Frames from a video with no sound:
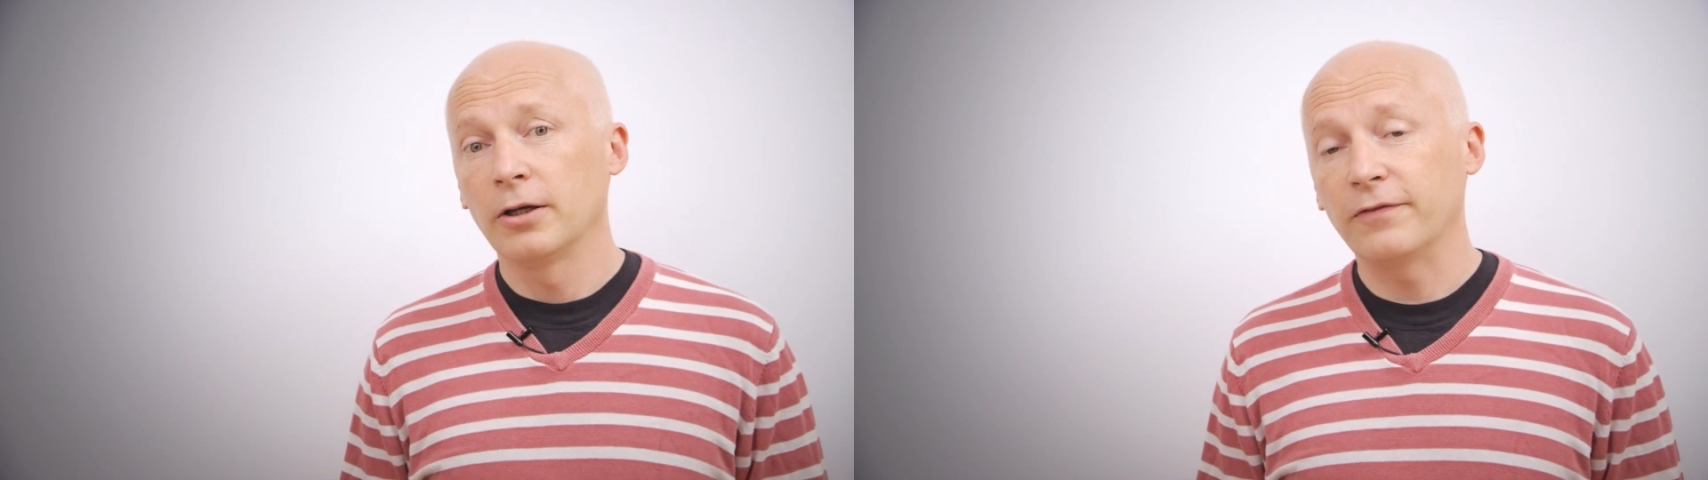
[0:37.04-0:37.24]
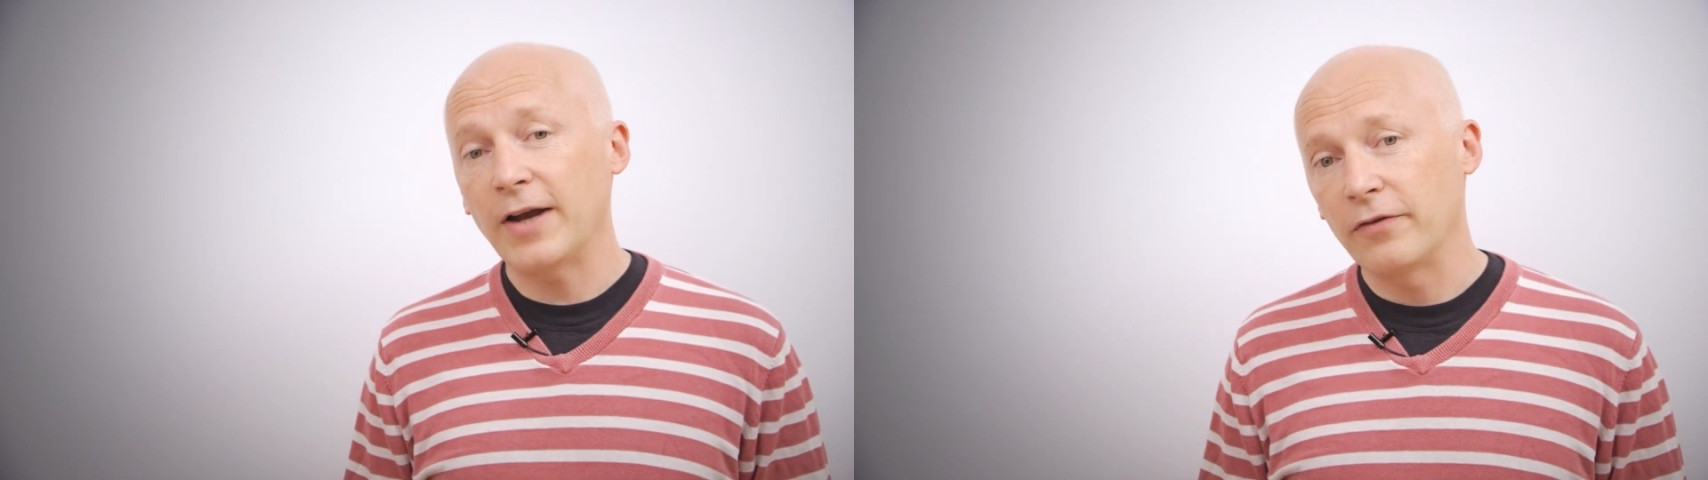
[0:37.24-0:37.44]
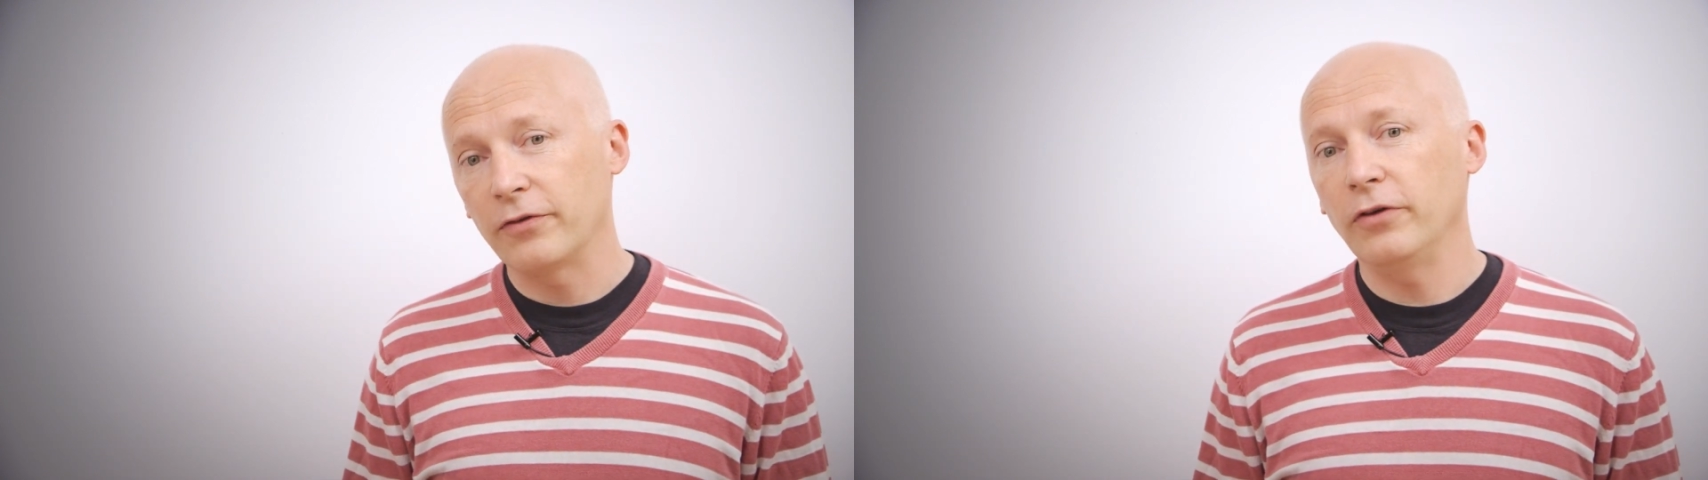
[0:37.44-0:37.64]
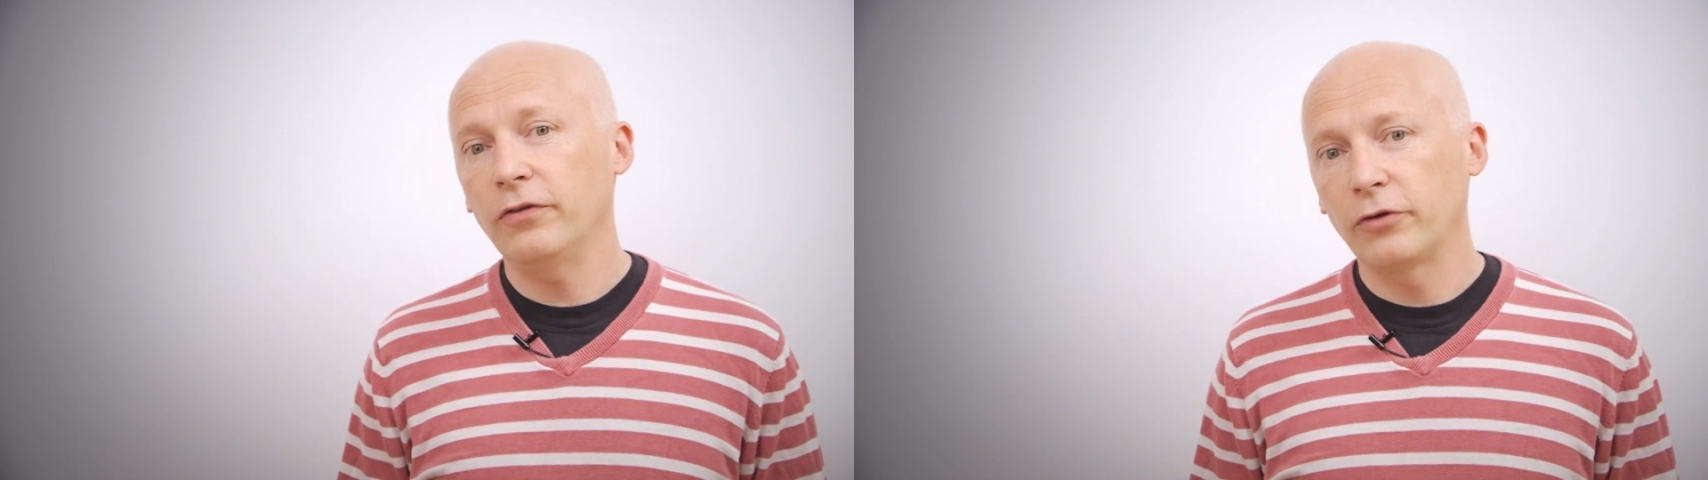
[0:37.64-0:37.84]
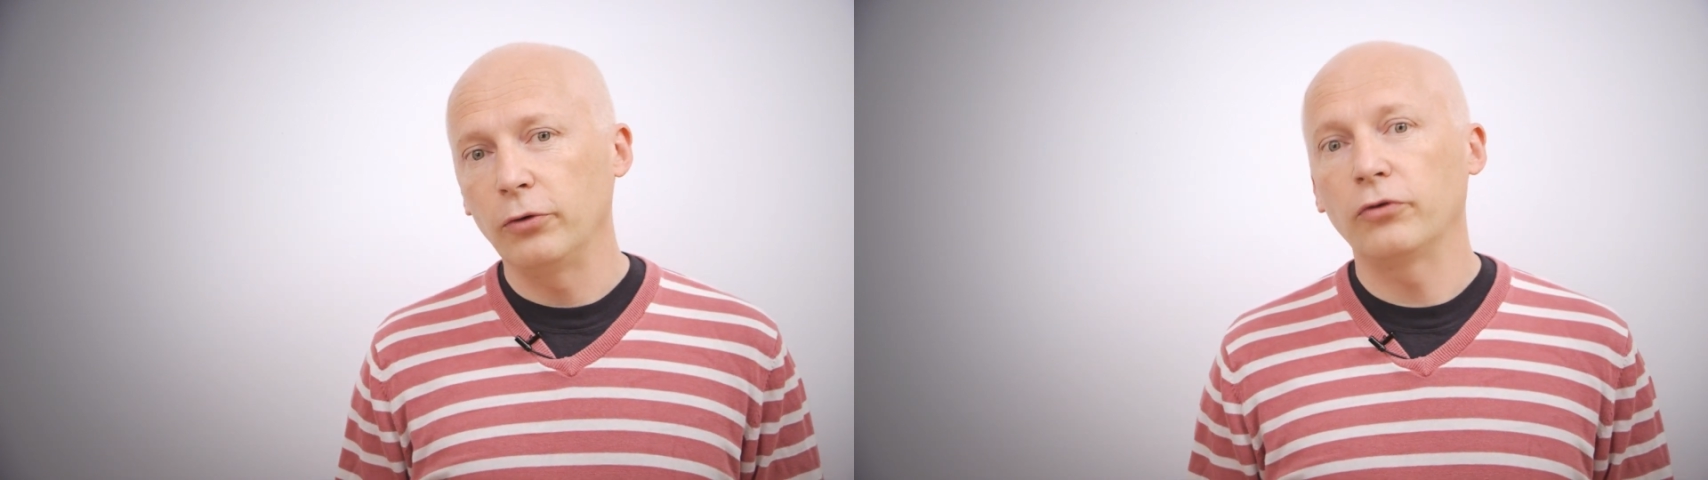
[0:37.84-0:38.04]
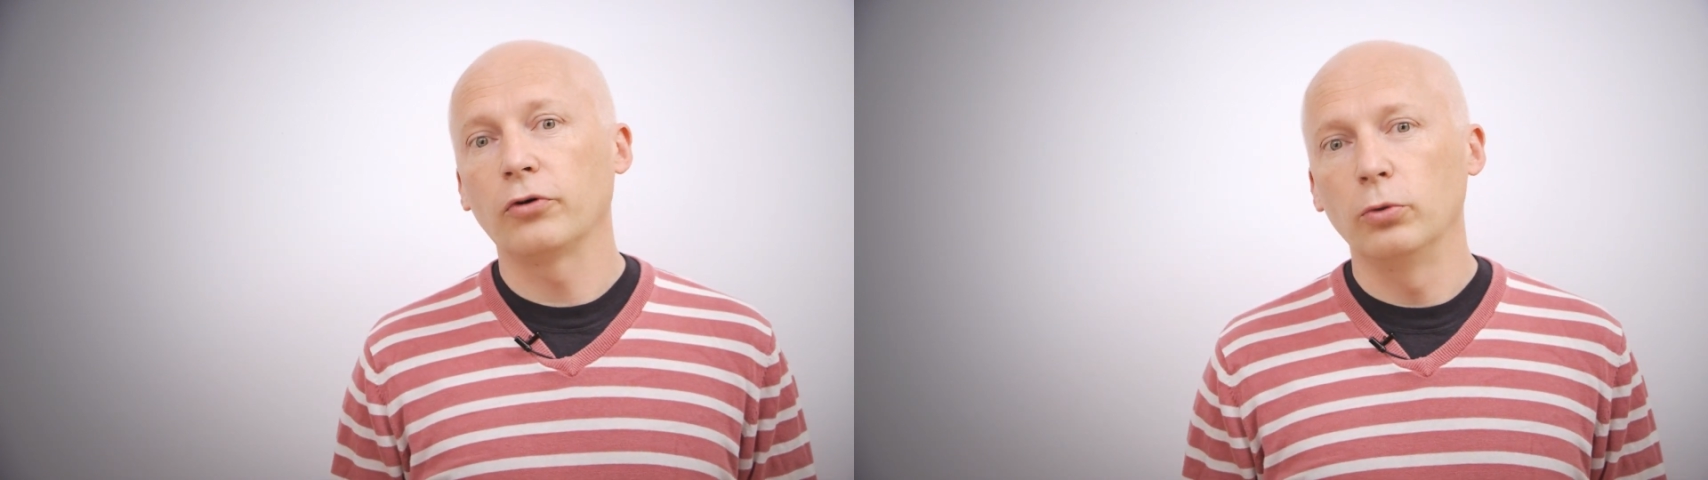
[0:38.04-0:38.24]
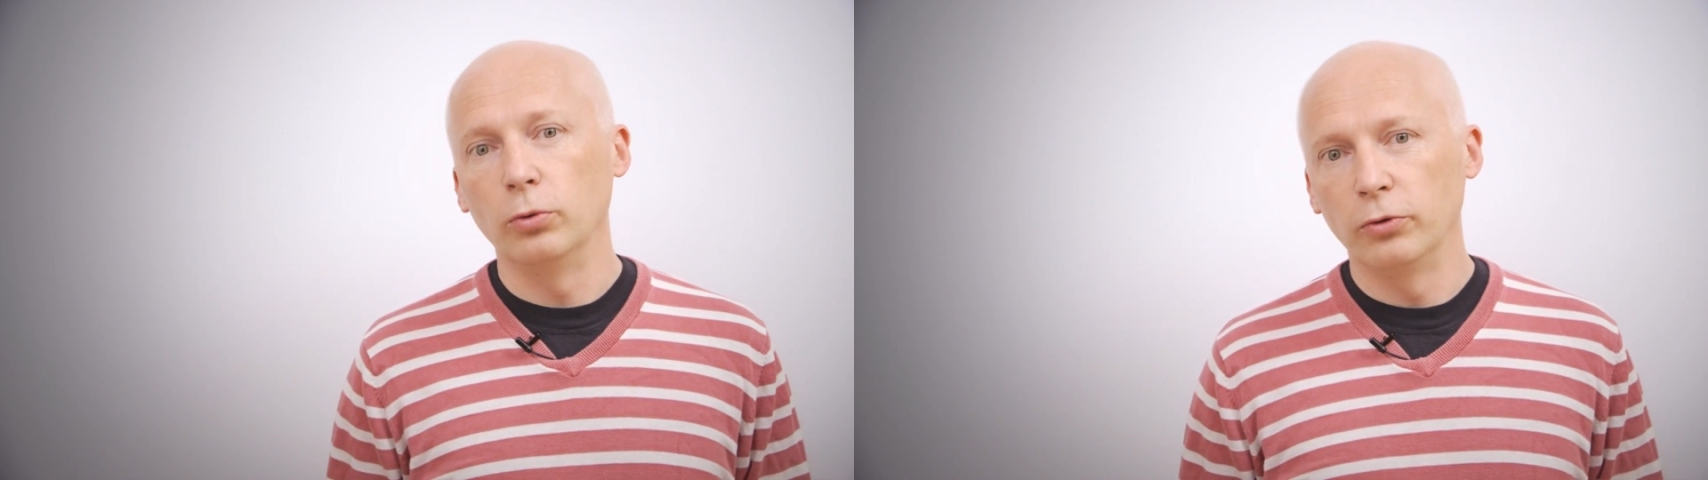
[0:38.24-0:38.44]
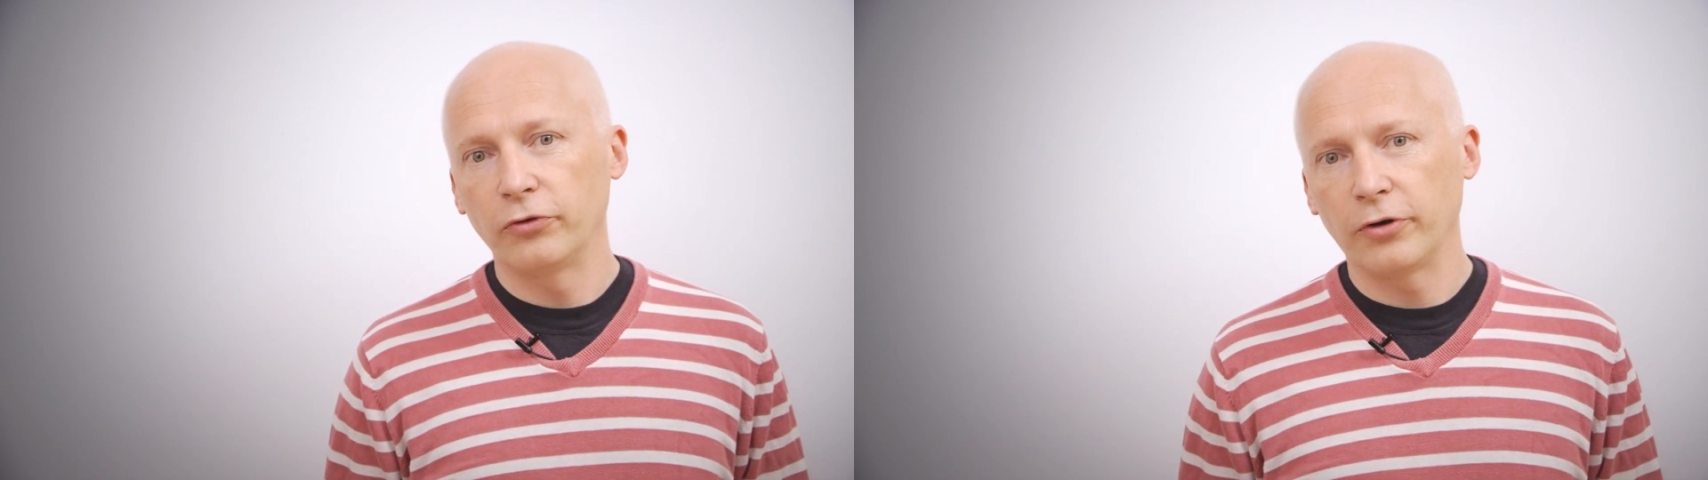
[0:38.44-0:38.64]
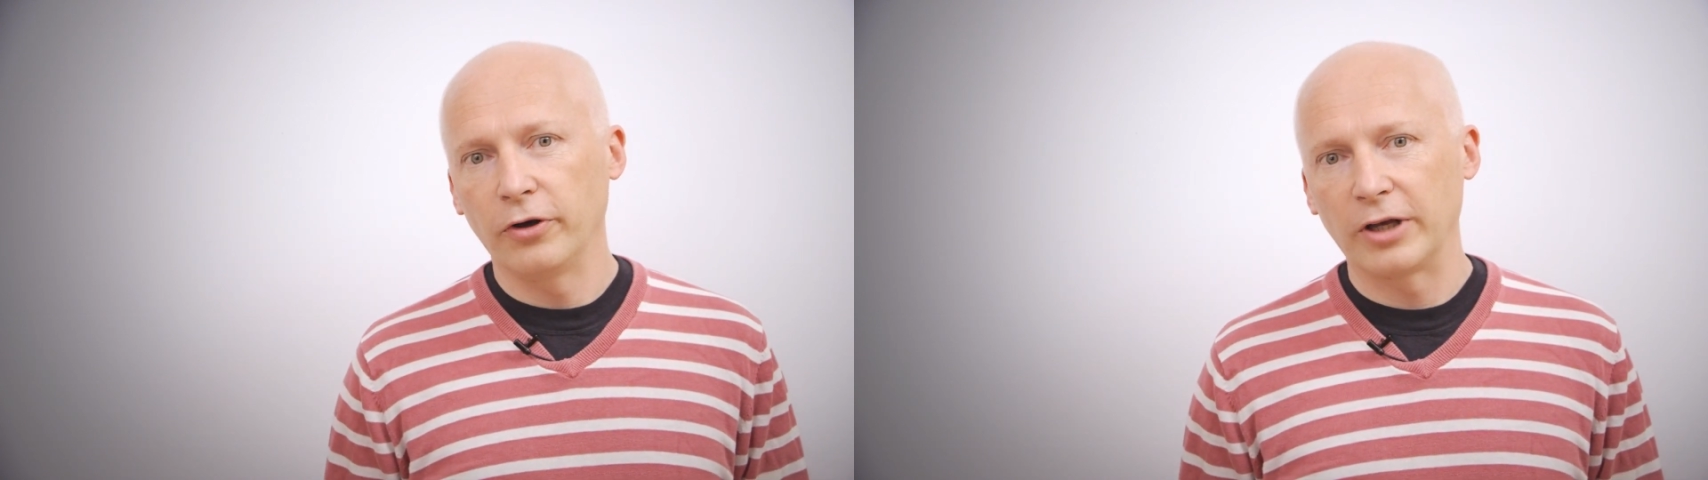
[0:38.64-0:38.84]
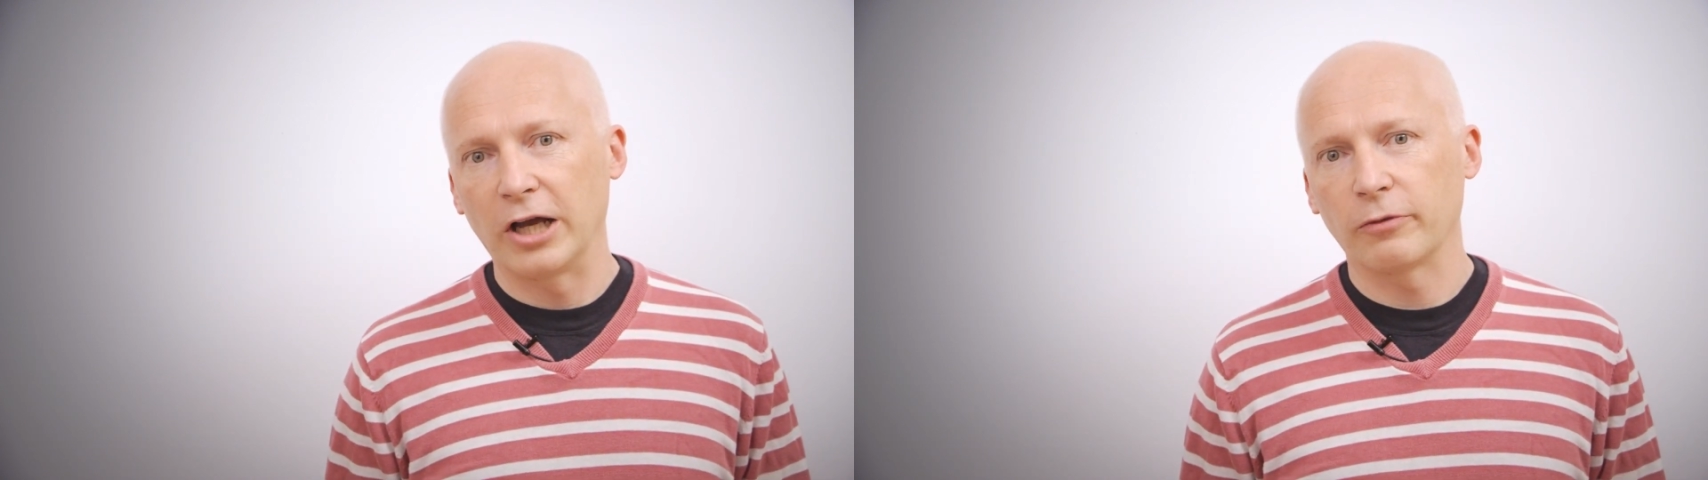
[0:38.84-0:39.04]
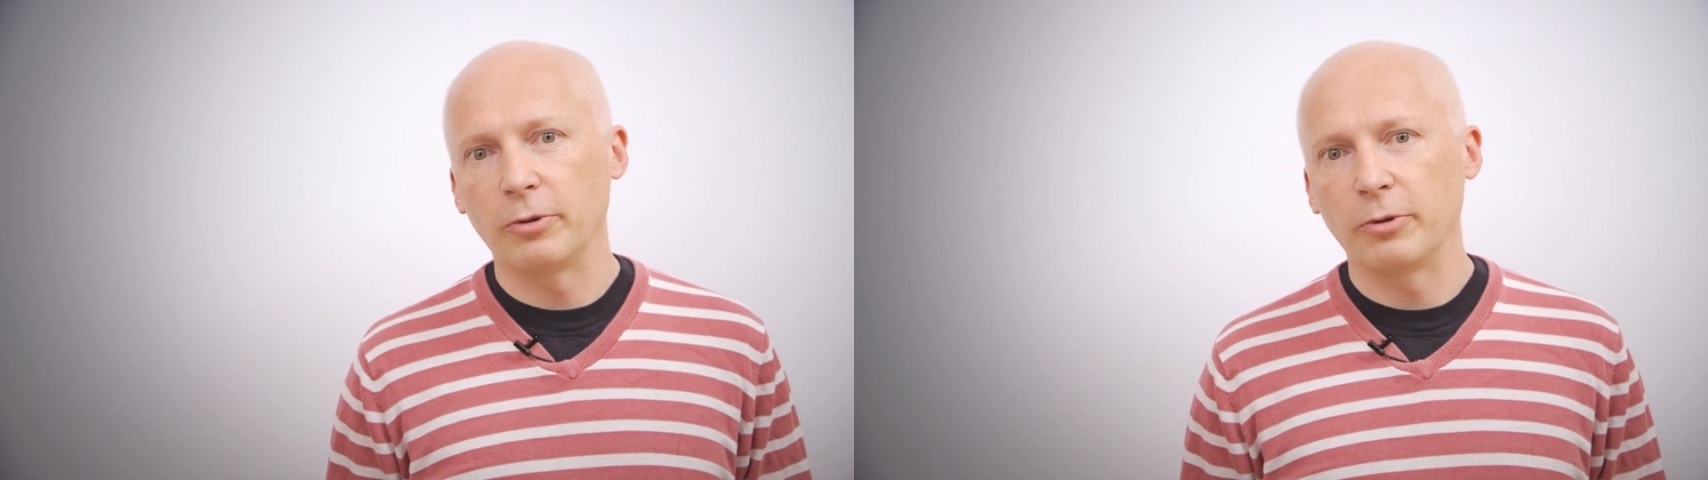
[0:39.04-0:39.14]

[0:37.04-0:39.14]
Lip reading: And in fact, these two tools turned out